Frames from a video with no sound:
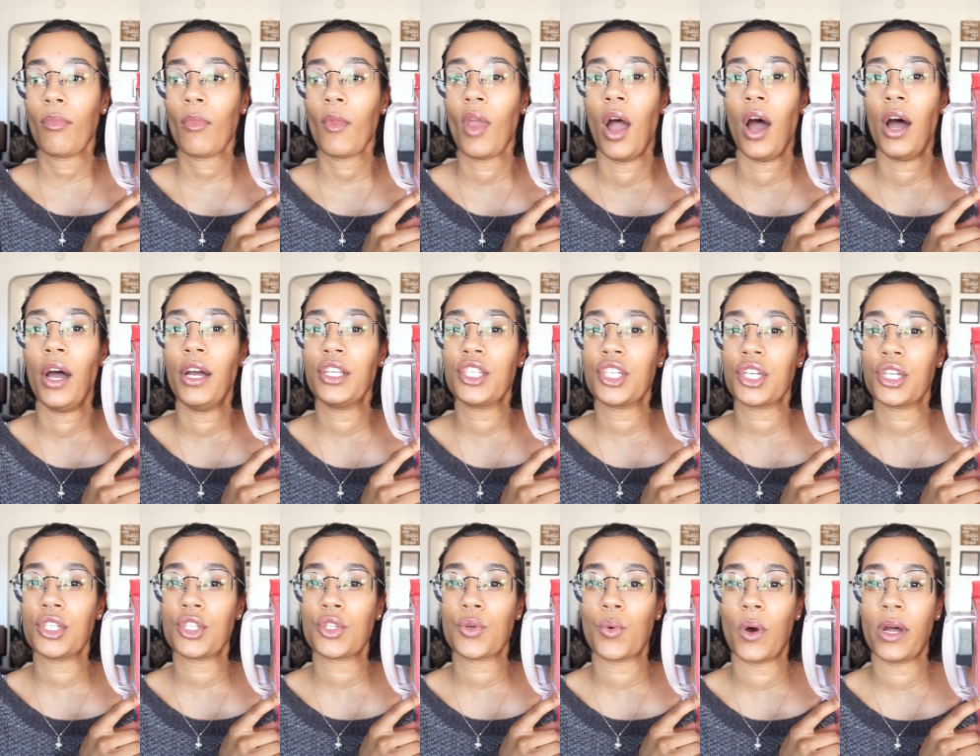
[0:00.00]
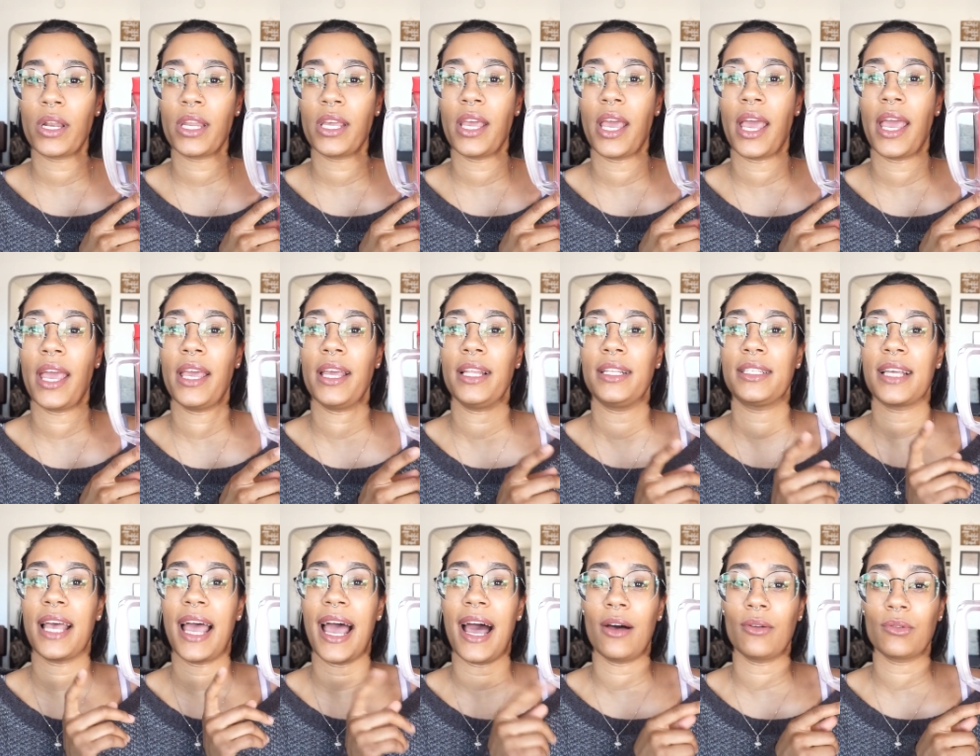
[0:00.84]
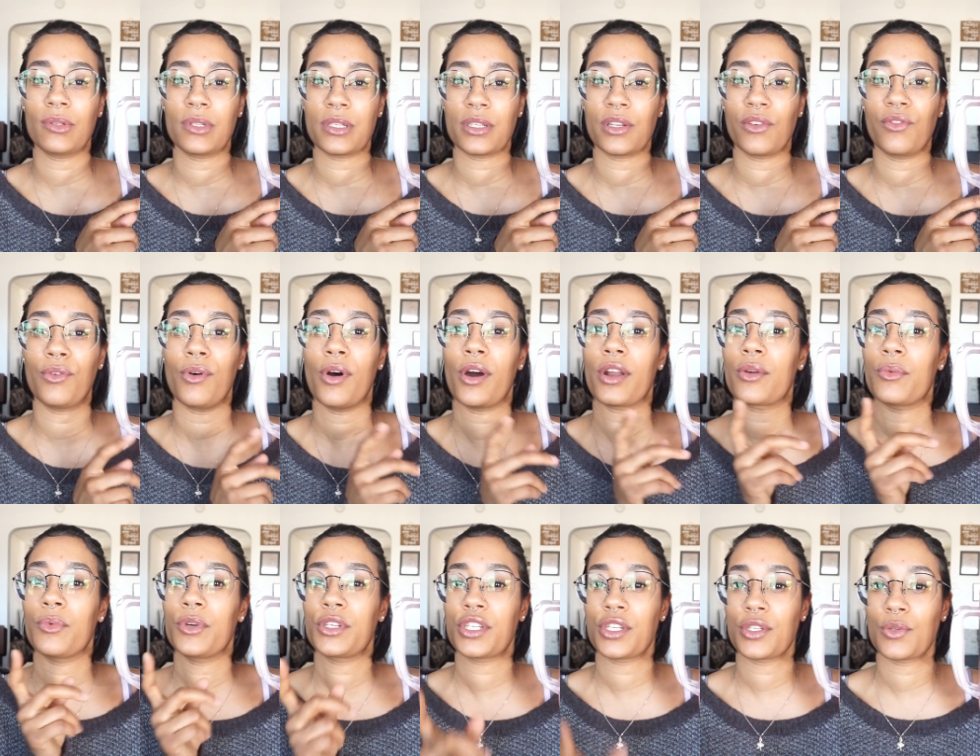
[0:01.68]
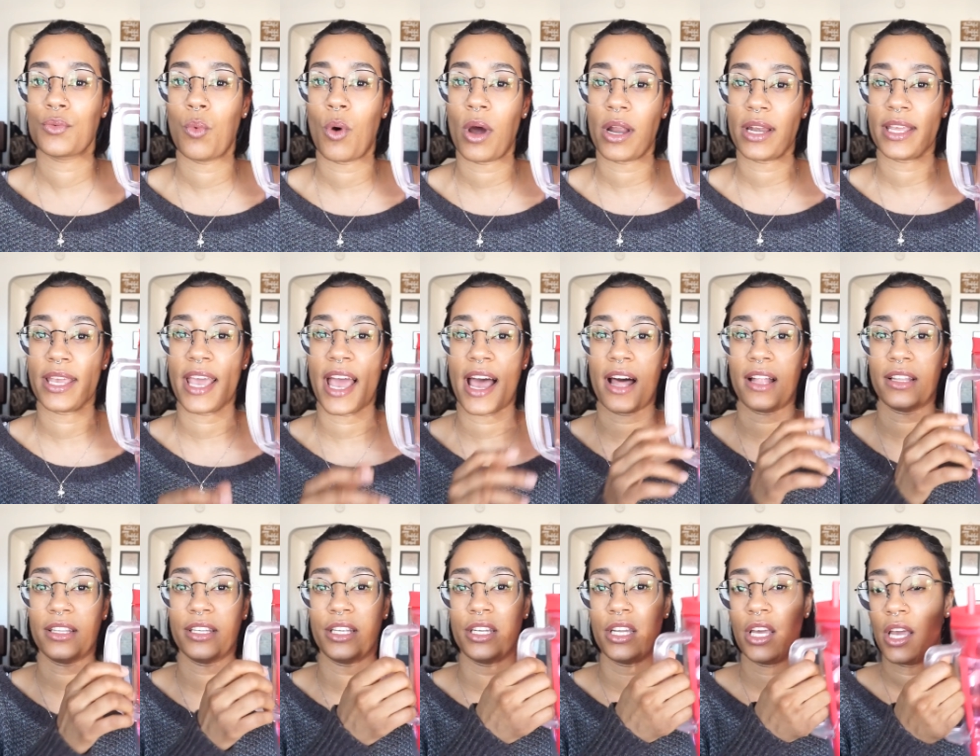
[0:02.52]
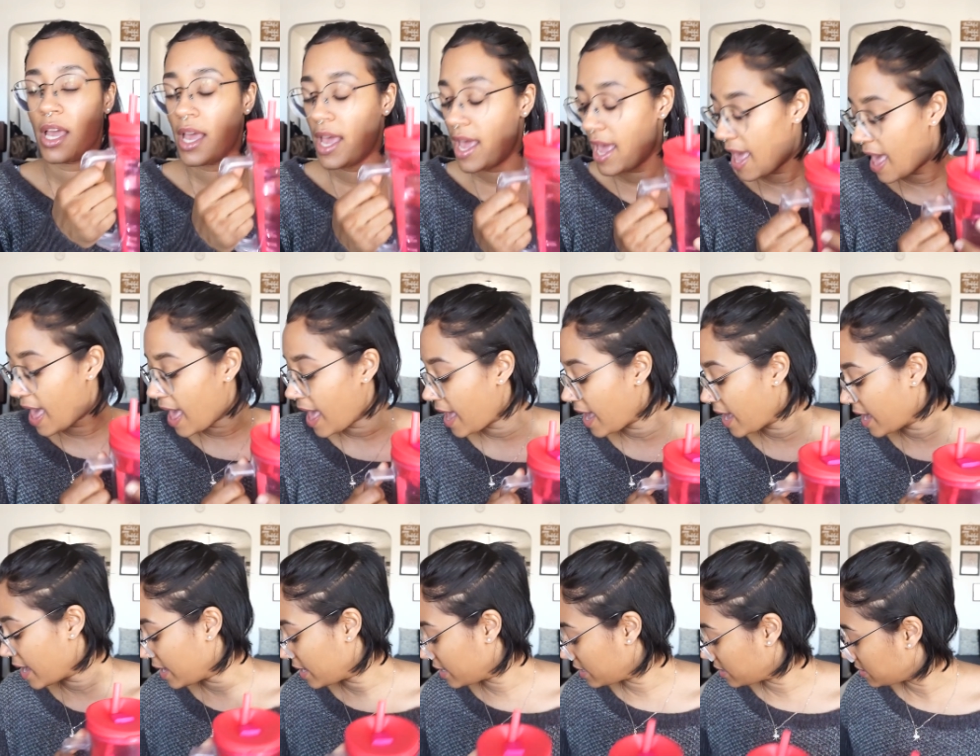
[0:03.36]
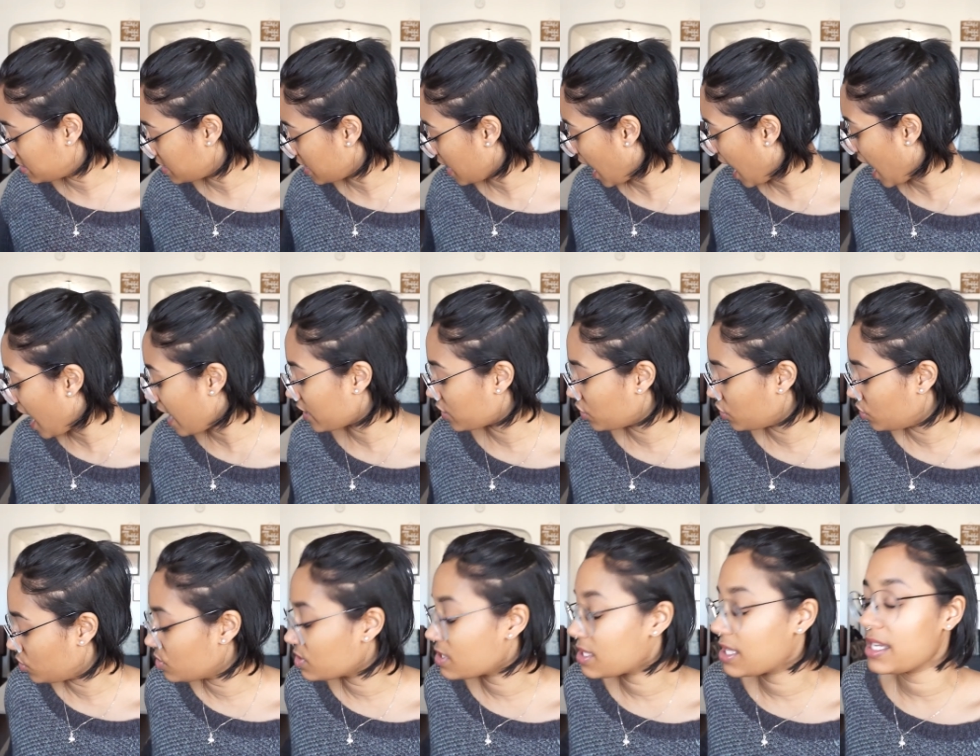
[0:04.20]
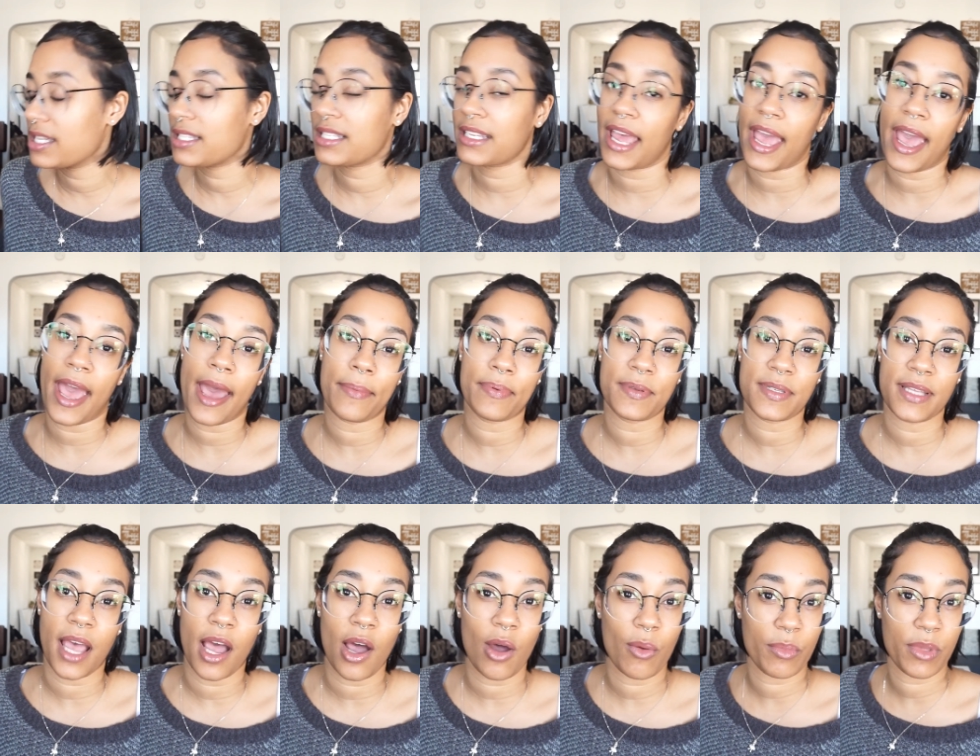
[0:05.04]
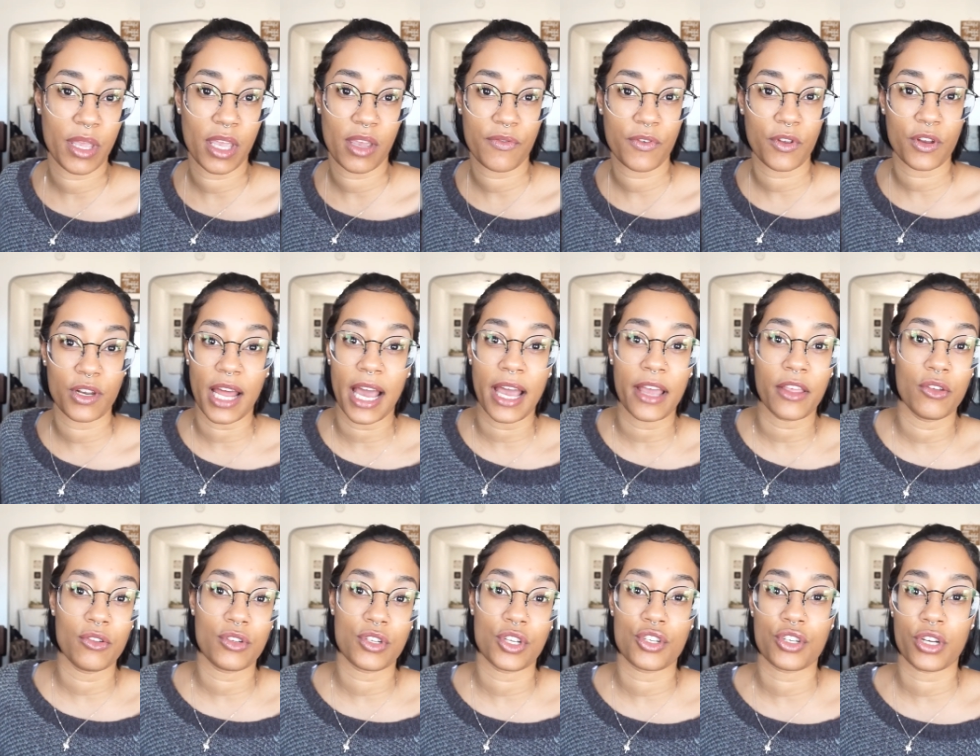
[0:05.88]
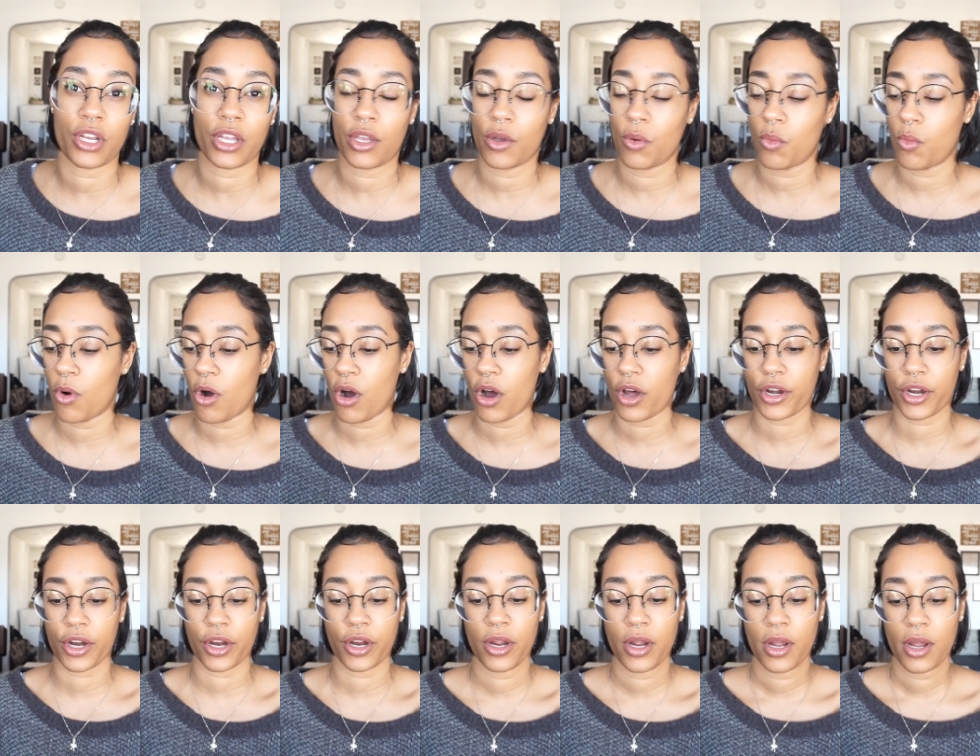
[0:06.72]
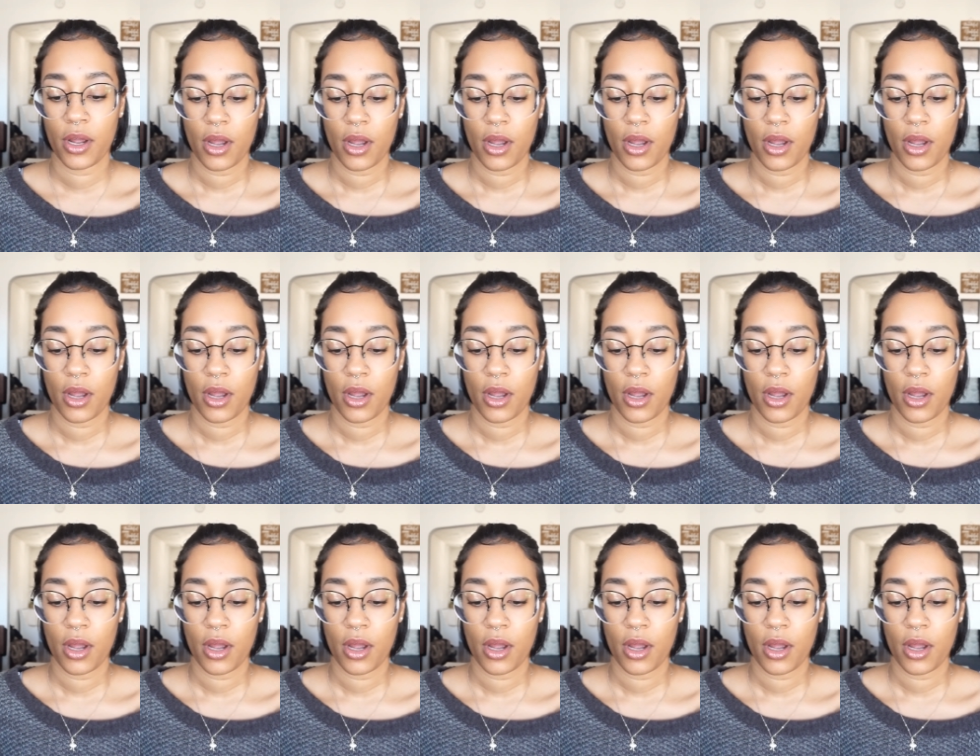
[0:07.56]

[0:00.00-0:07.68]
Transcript: one hundred twenty-eight ounces of water, which is one gallon. And I use this app to help me if you're not used to drinking water.